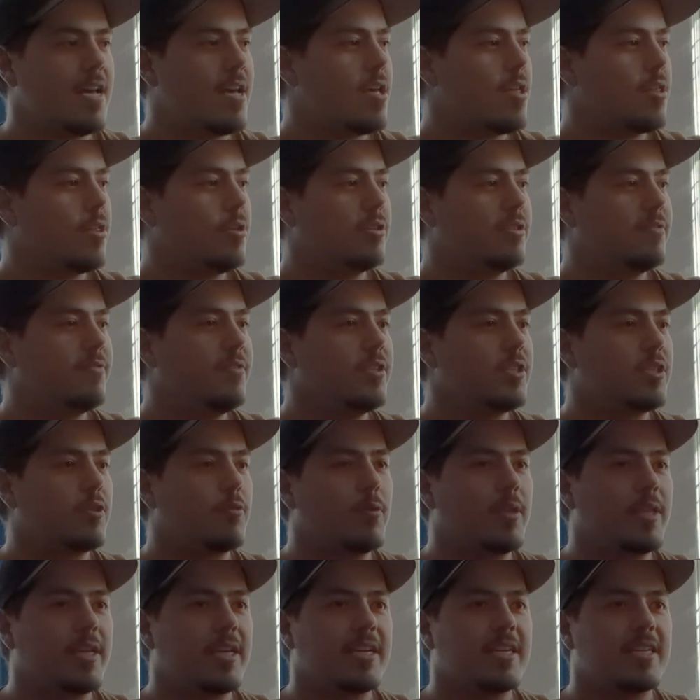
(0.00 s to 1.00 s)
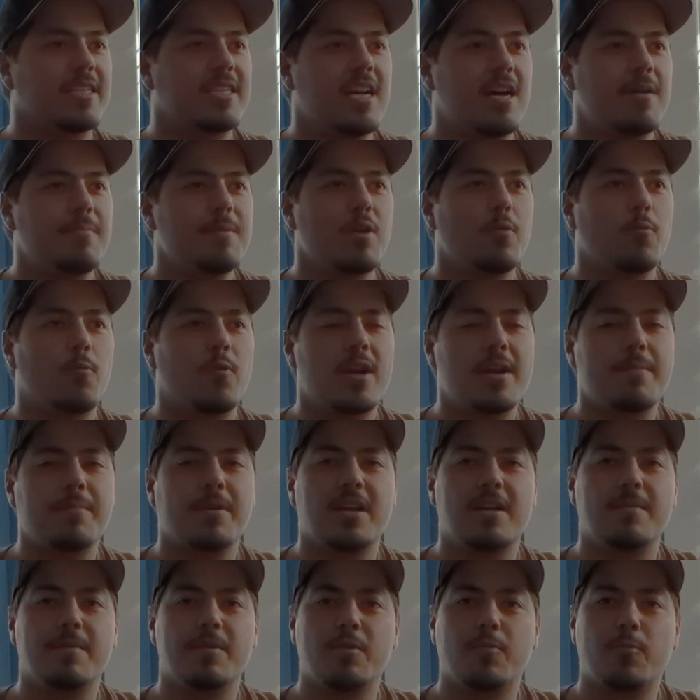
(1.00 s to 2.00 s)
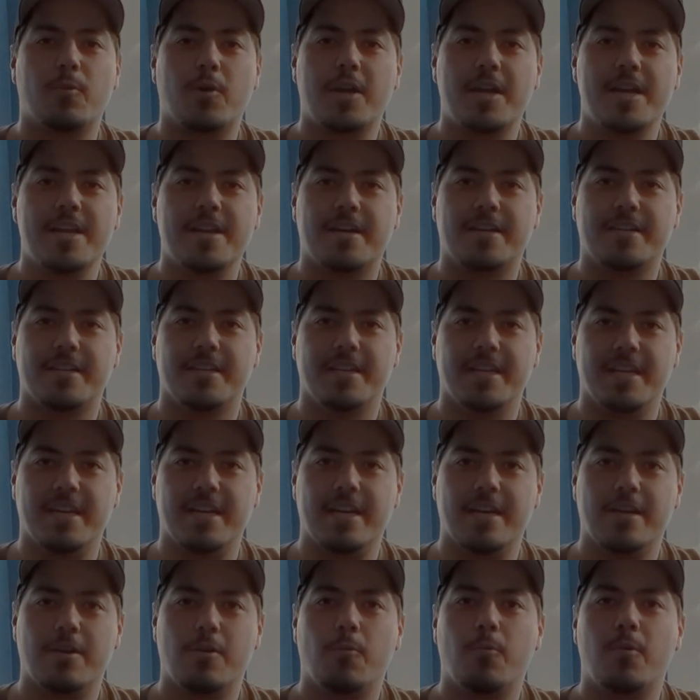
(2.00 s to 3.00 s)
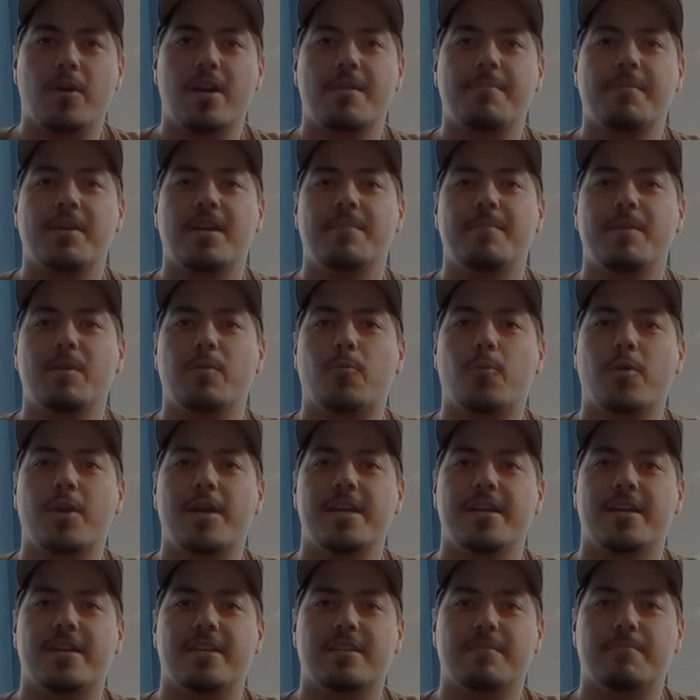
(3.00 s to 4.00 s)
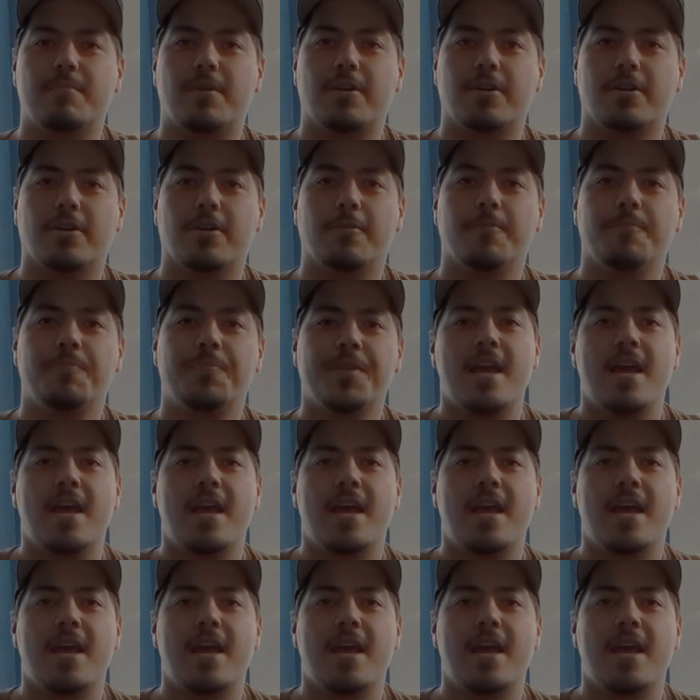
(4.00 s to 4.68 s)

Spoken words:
those views are really going to tell me what I'm going to be working on today, what I'm going to be working on tomorrow.